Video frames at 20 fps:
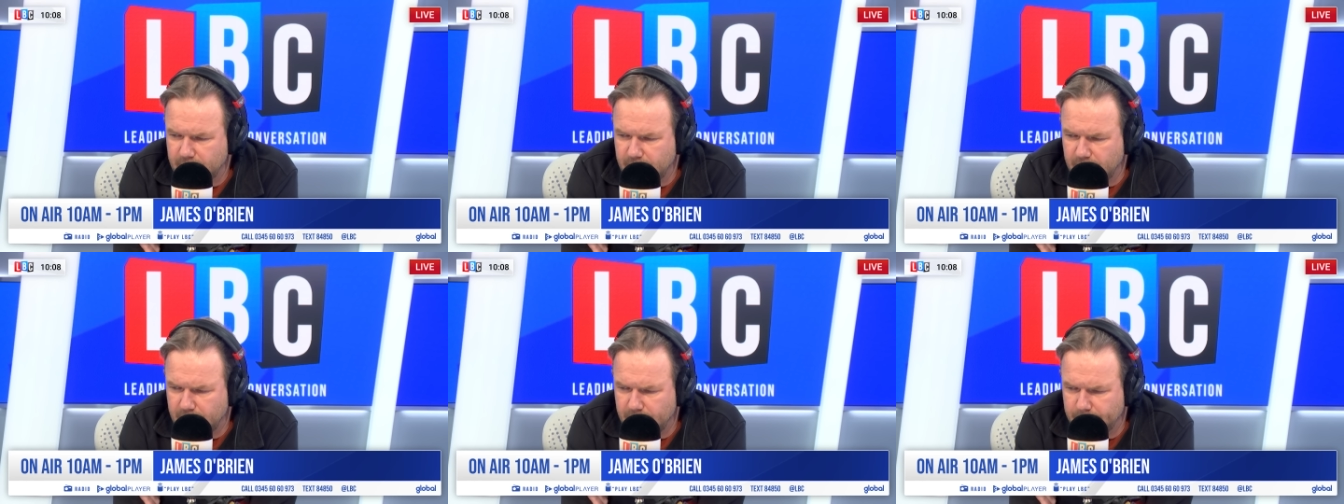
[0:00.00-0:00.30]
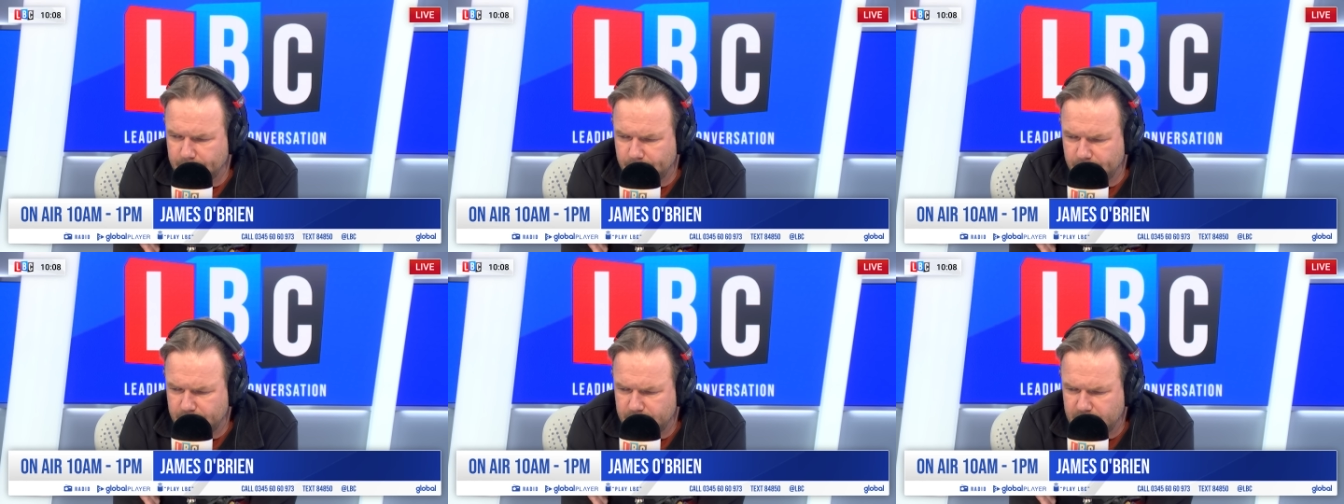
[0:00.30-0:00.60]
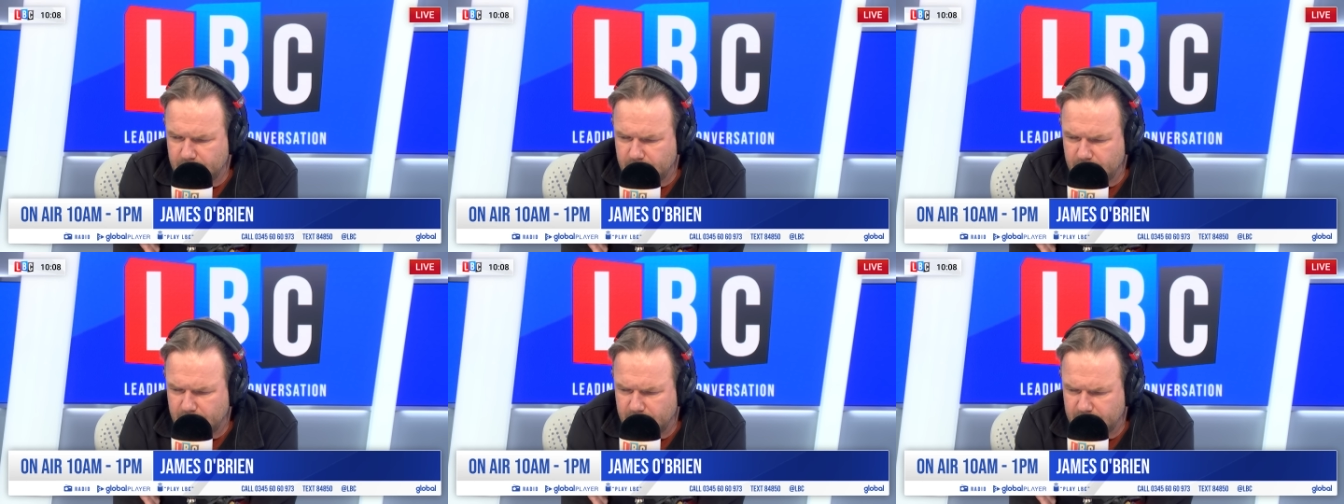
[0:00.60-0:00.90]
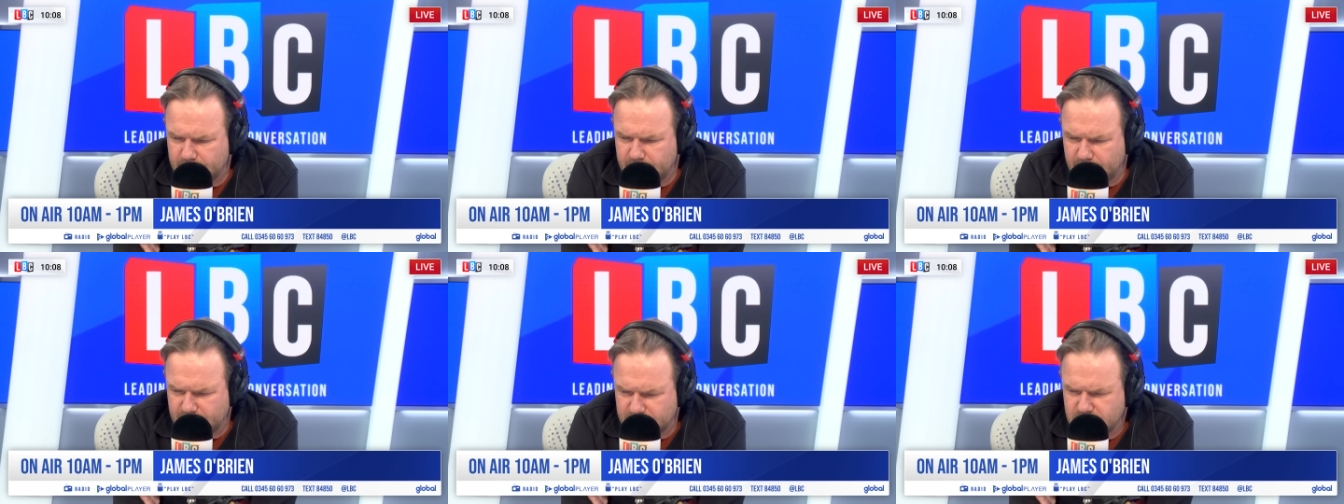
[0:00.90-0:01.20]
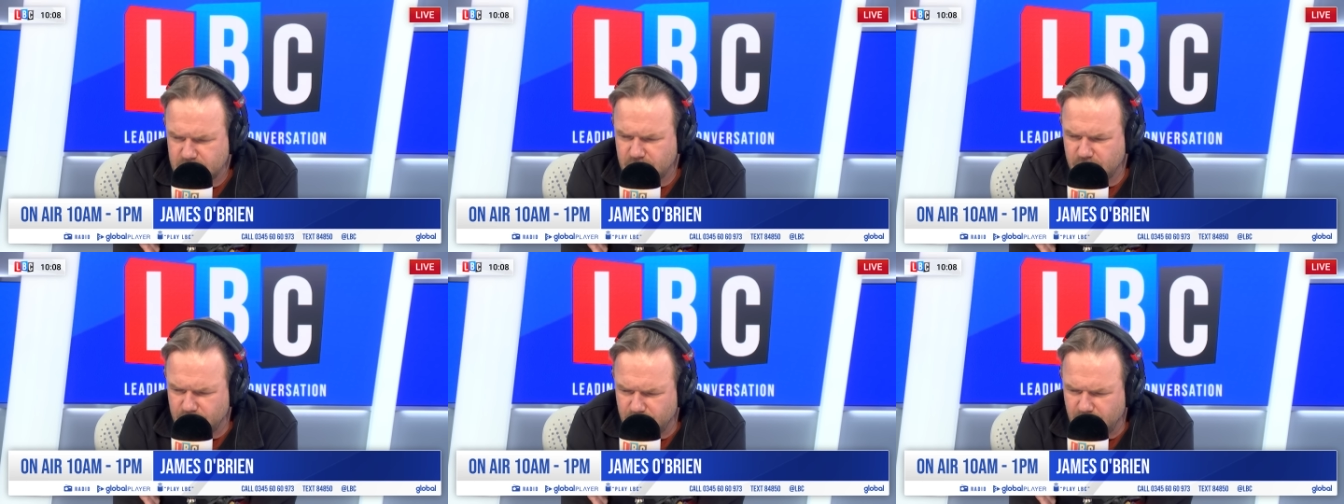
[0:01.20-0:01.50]
um, and and
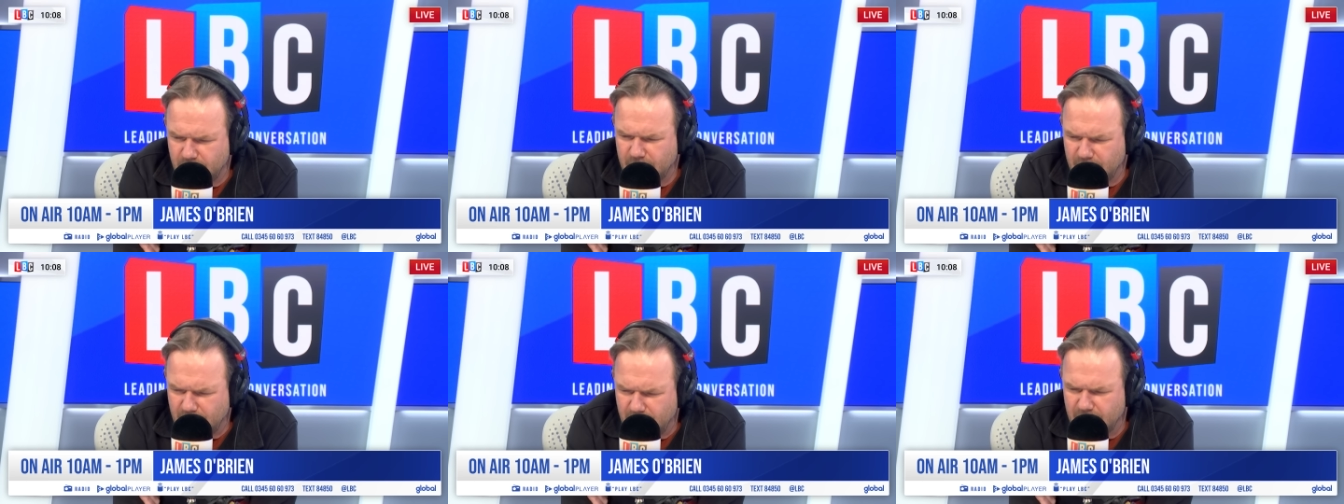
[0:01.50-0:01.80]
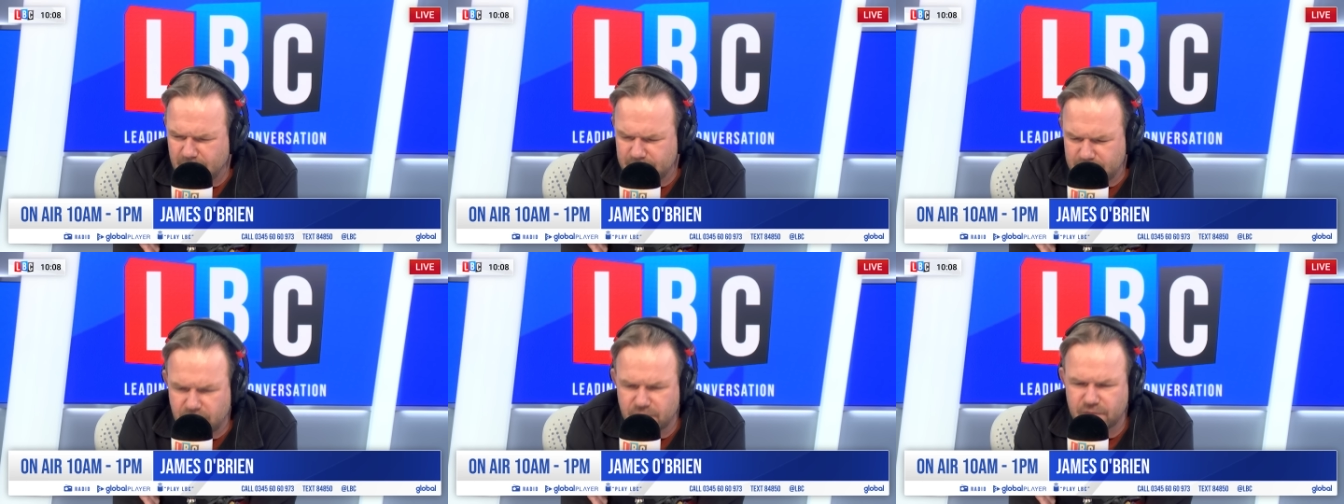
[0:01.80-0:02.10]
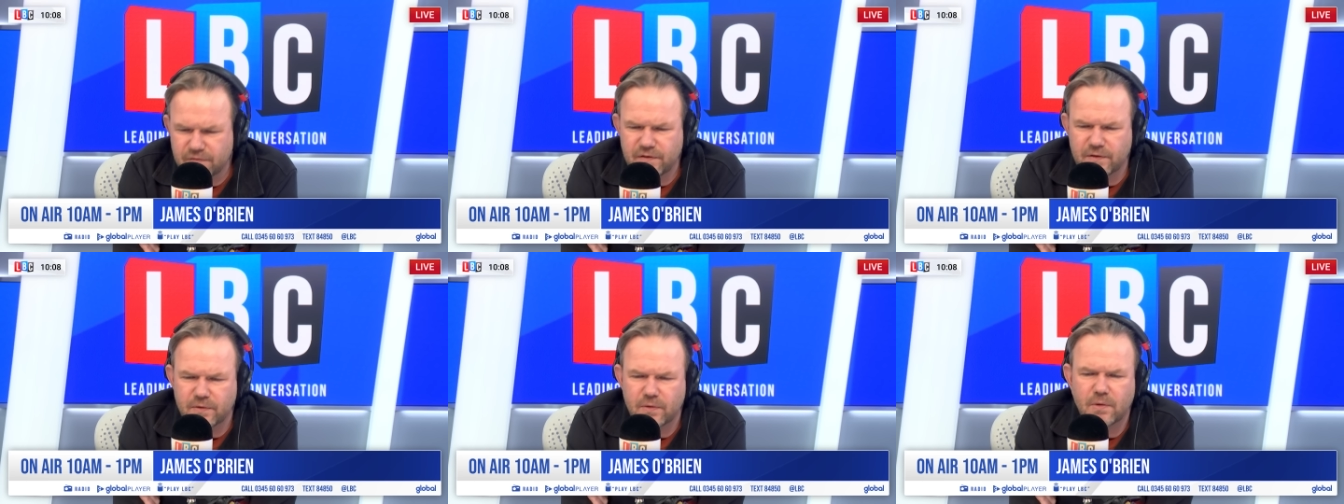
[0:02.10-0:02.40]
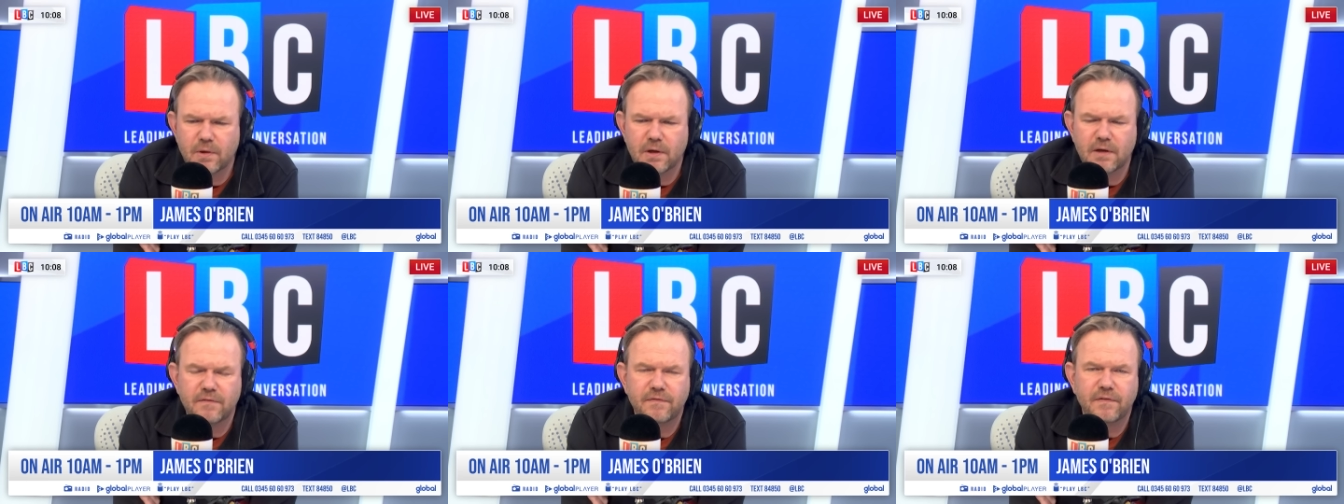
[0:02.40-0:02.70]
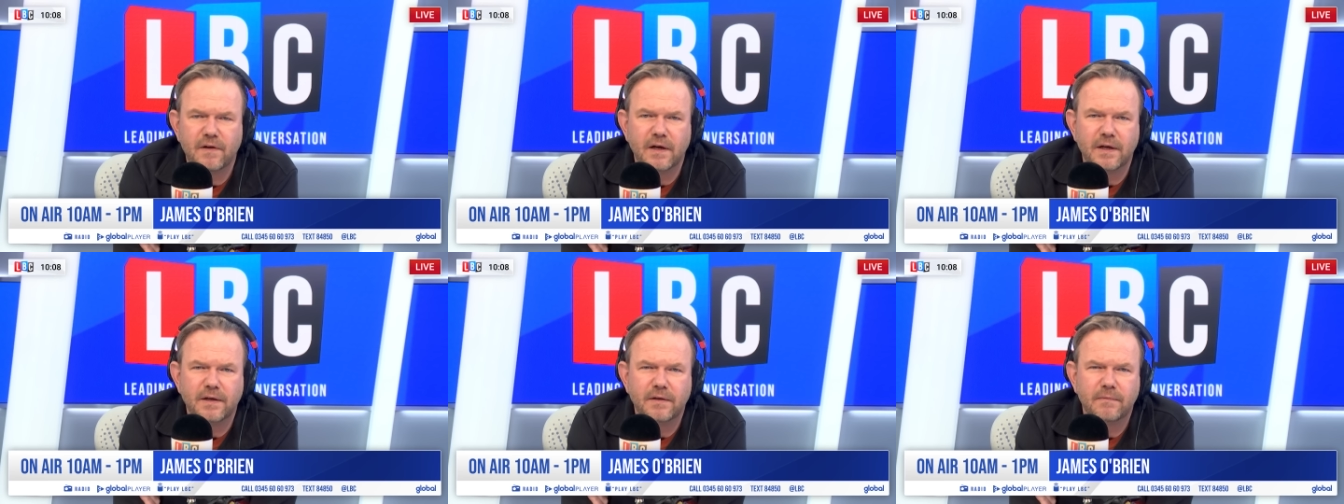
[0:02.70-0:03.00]
so I don't feel
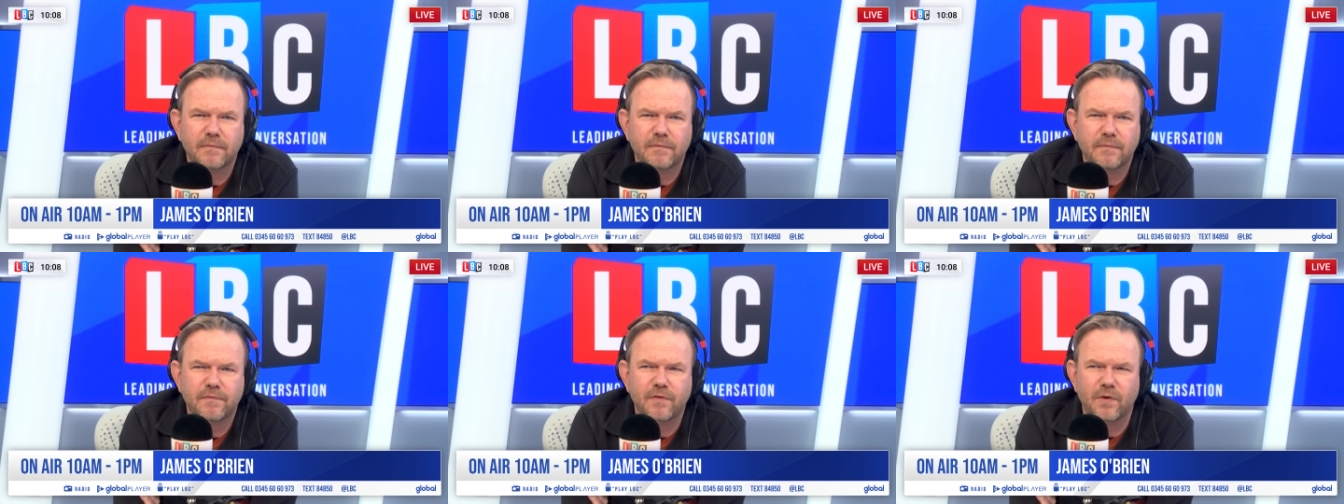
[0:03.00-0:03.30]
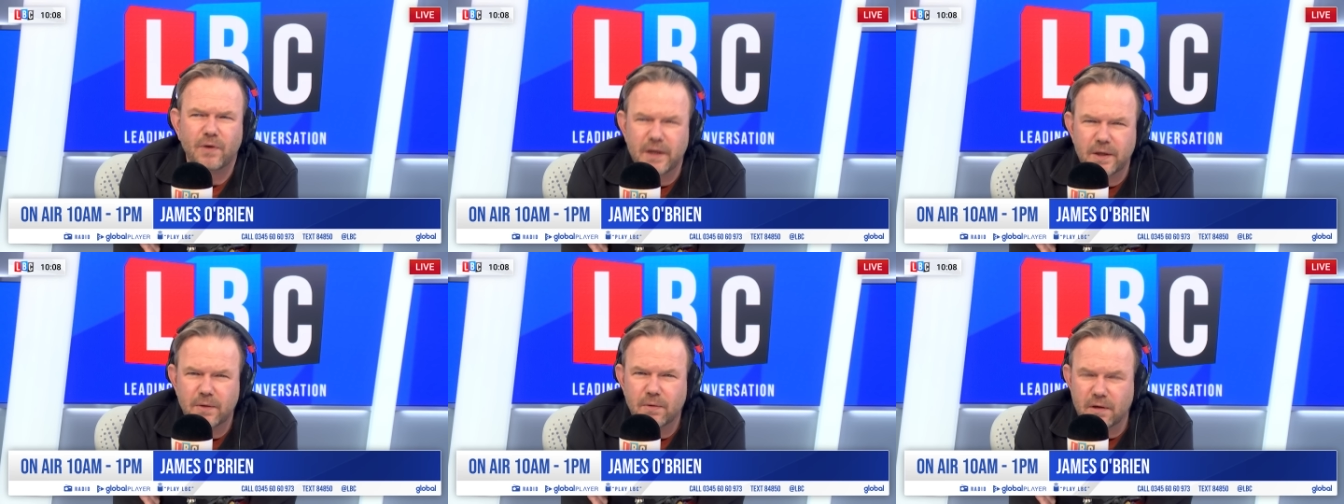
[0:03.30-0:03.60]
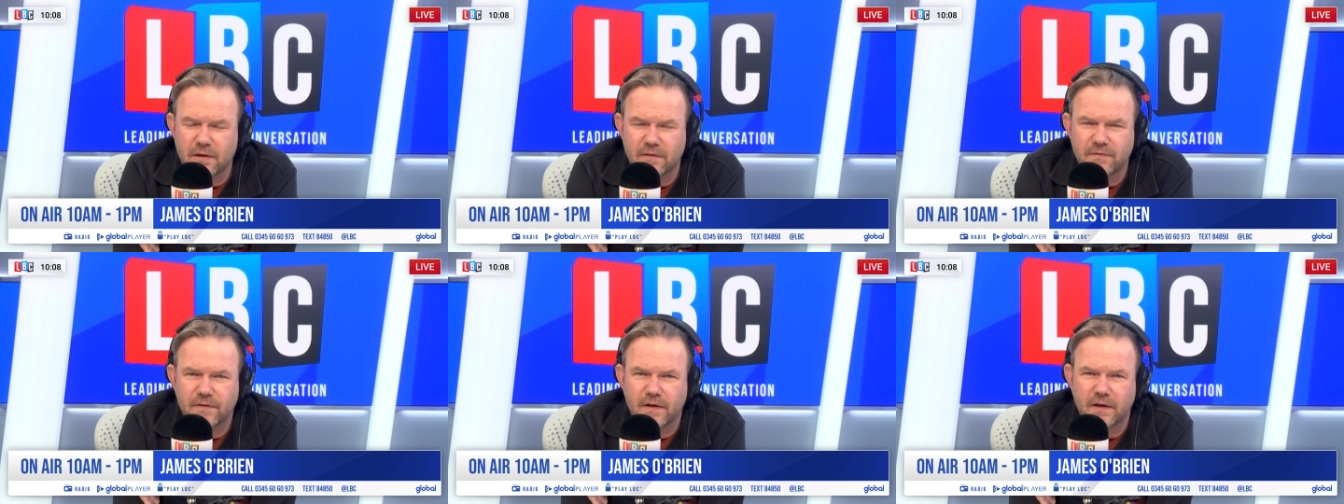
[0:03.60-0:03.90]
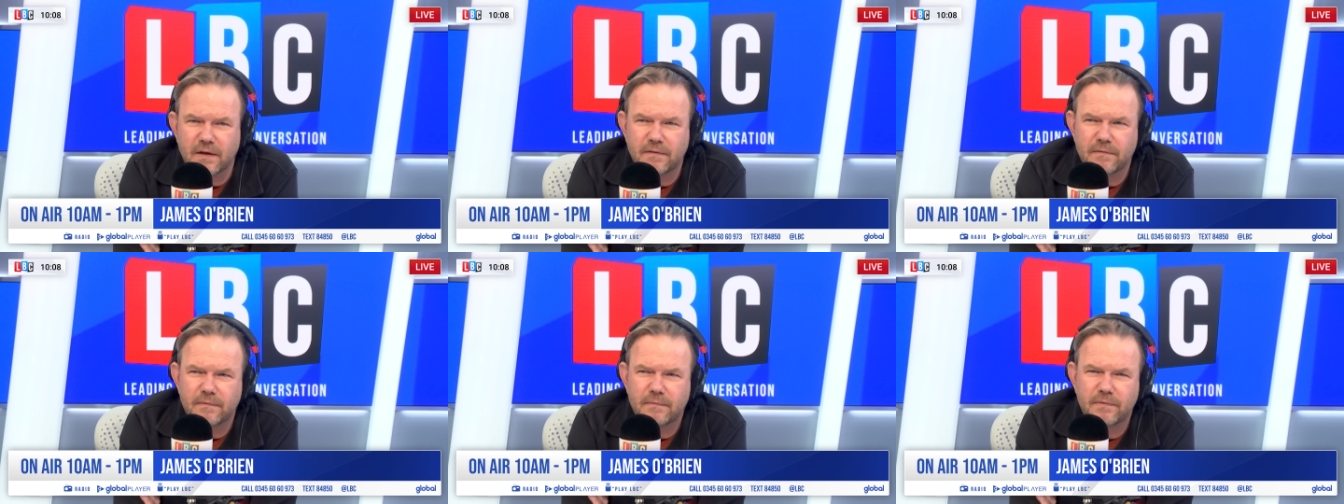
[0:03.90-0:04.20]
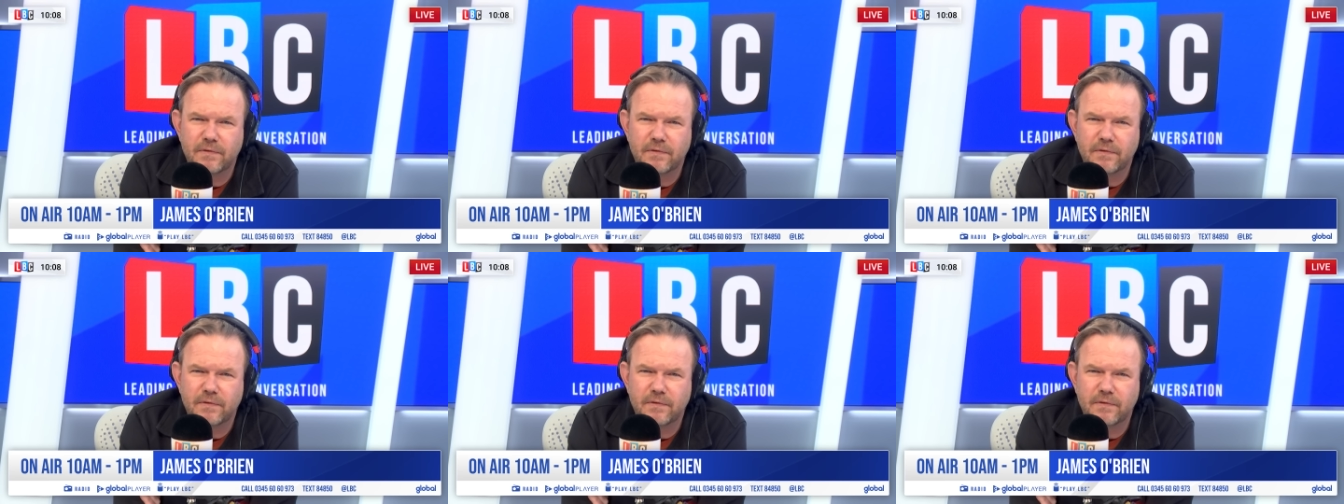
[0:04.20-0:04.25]
qualified fully qualified